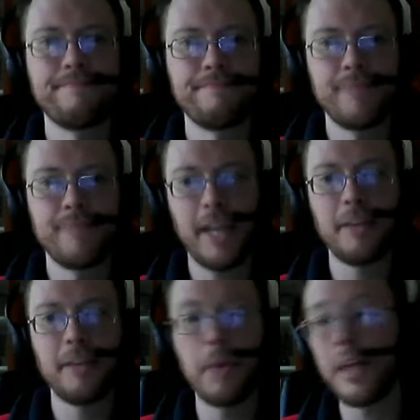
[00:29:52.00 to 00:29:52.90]
Yeah,
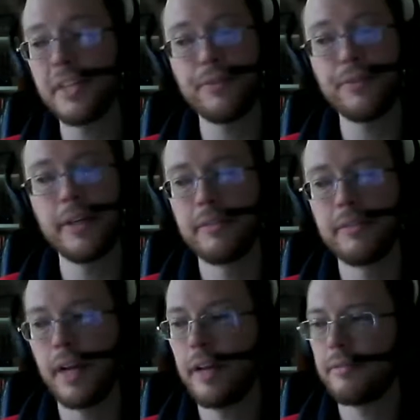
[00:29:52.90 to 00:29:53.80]
well, it's fun.
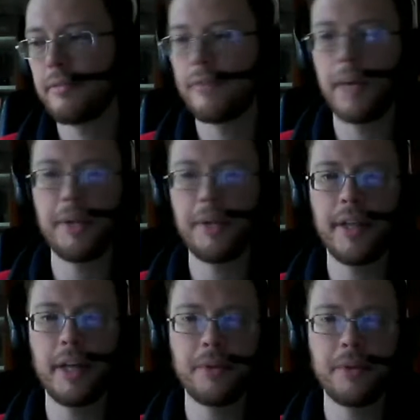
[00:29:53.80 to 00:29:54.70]
I really
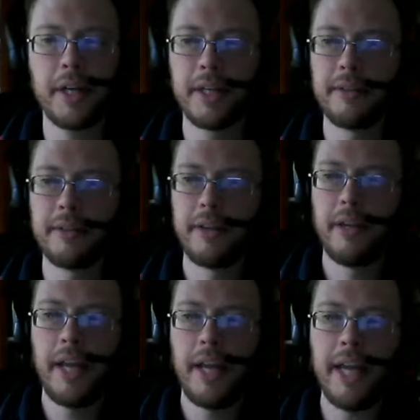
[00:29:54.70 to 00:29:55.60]
liked writing it,
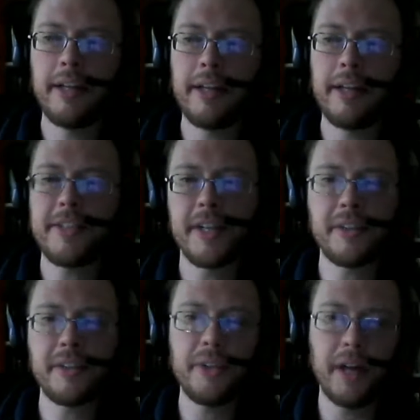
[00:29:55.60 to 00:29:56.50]
and listening
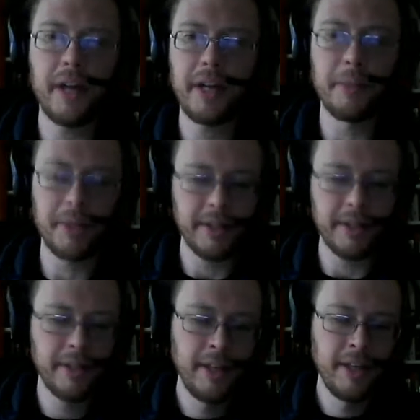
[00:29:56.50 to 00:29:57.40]
to the audiobook,
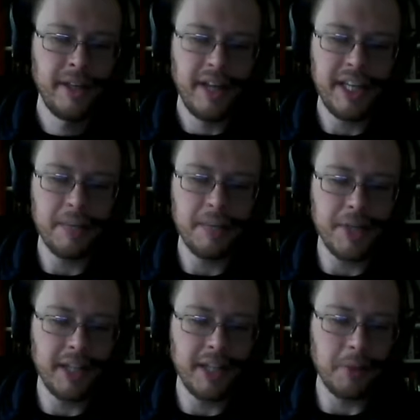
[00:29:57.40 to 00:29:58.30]
I kept
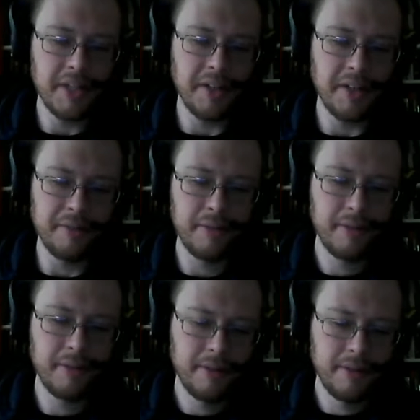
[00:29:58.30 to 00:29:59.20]
saying to myself,
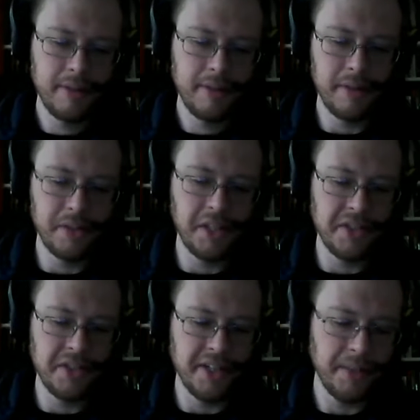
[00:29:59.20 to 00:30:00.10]
"Oh,
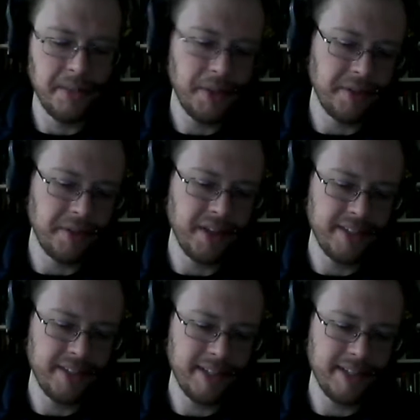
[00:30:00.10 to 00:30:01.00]
geez, did I really
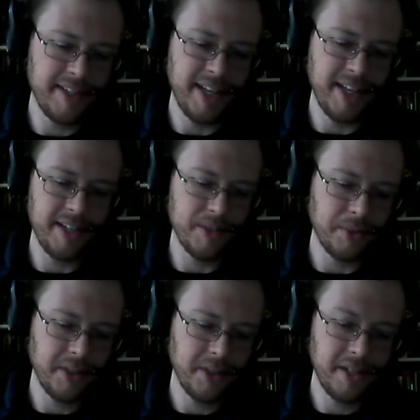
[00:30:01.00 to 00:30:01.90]
write that? Because that
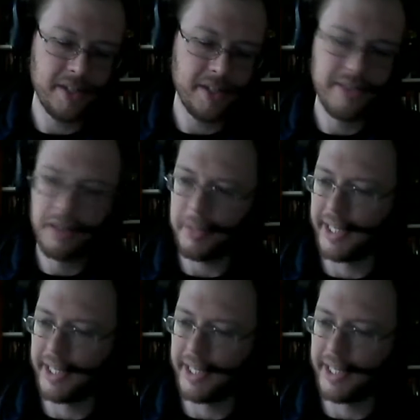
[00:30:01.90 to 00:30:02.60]
is really disturbing."